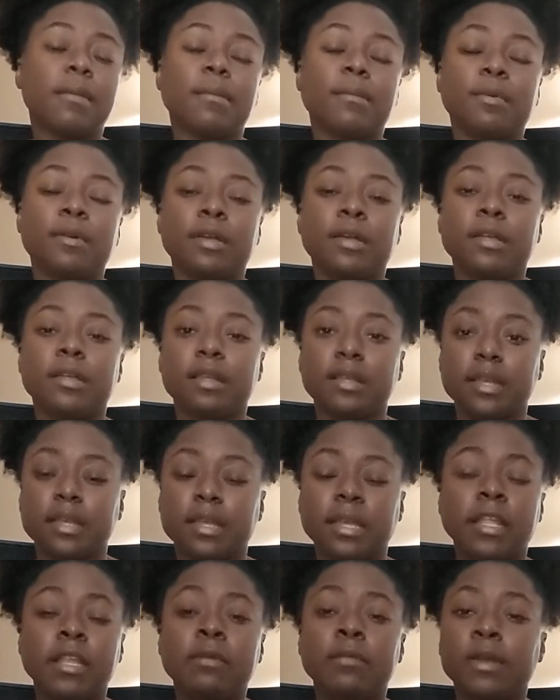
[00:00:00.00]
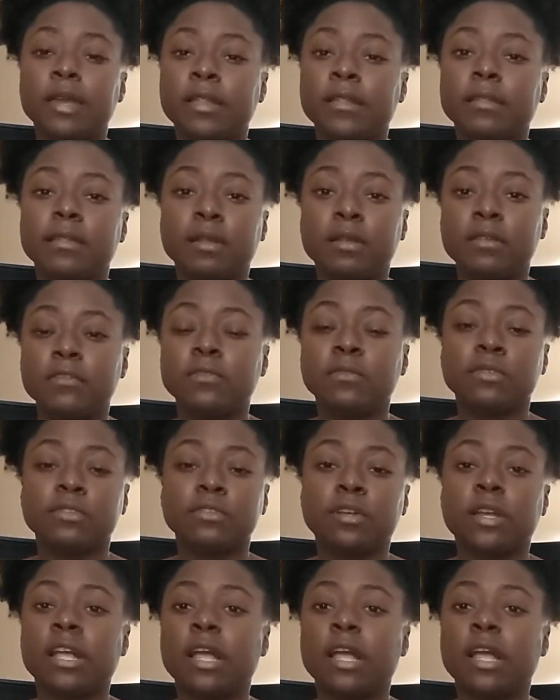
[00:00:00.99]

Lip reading: But anyway, long story short,